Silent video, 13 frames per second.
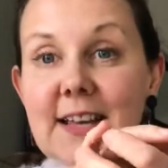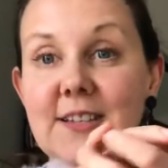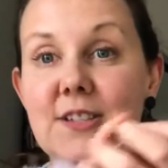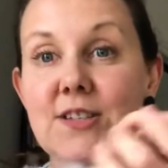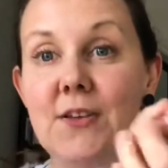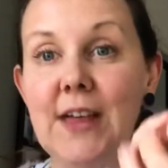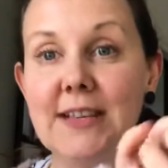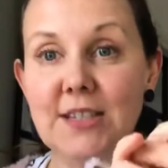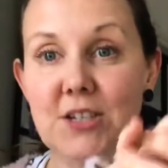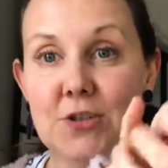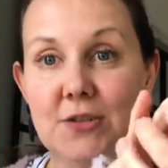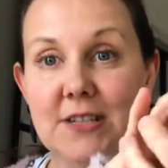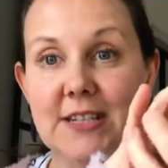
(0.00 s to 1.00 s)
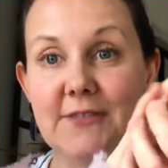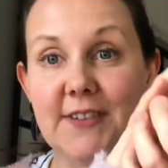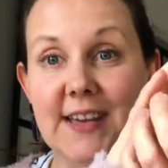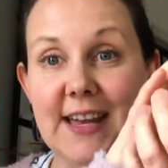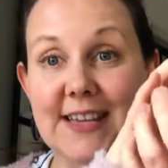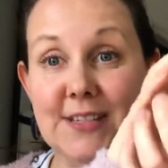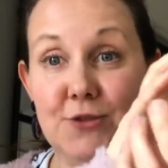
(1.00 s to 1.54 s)
And so that secure
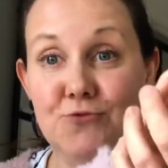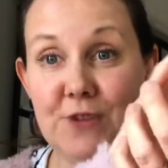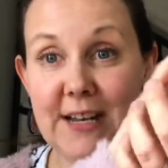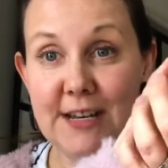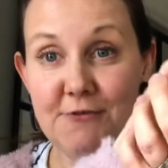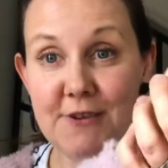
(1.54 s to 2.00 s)
certificate is a really,